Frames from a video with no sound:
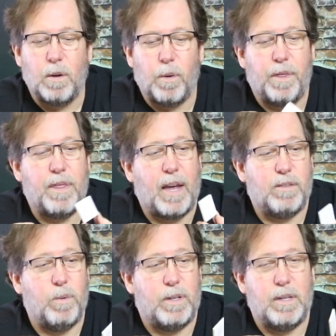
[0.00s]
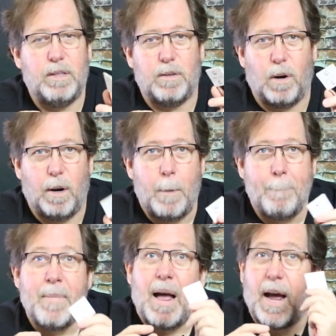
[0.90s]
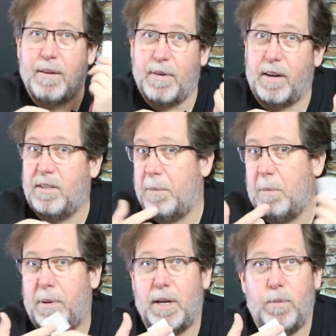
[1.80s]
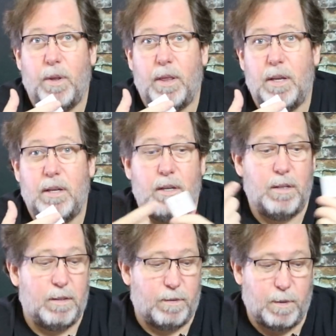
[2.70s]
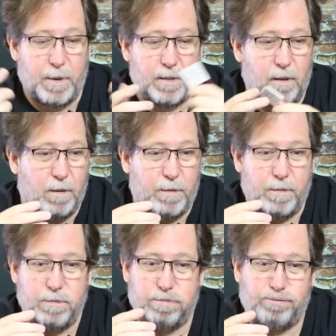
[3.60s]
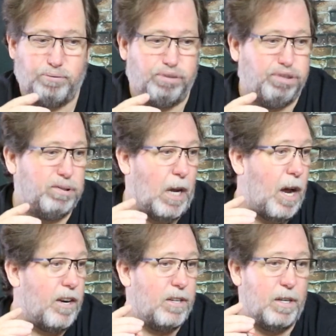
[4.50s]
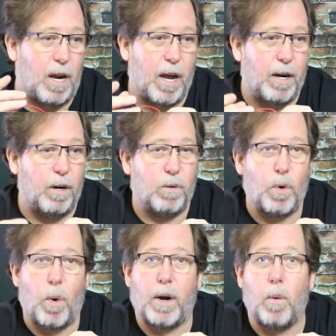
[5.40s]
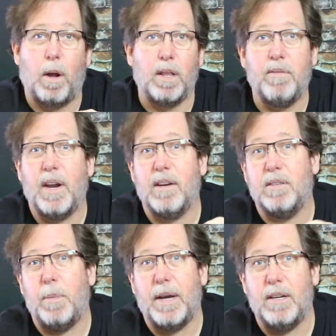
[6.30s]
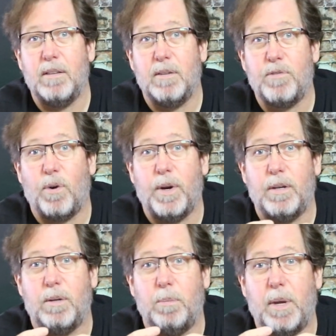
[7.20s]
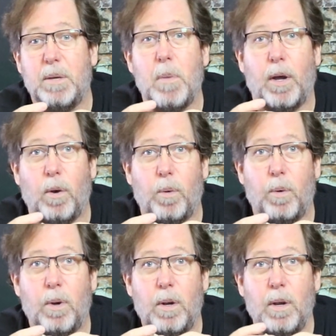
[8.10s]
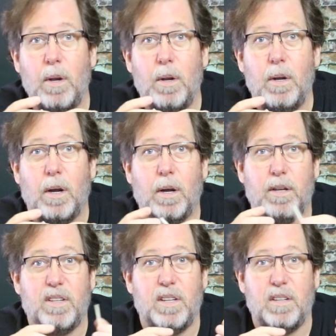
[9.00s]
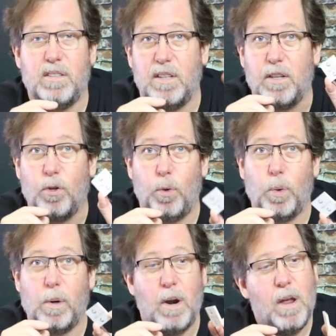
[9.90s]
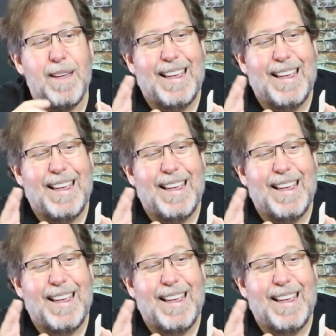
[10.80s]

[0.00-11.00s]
So that's what these are. I've actually been playing with these for myself, gosh, I don't know, quite a while. Even had some ideas of trying to make my own uh, TEC cooler.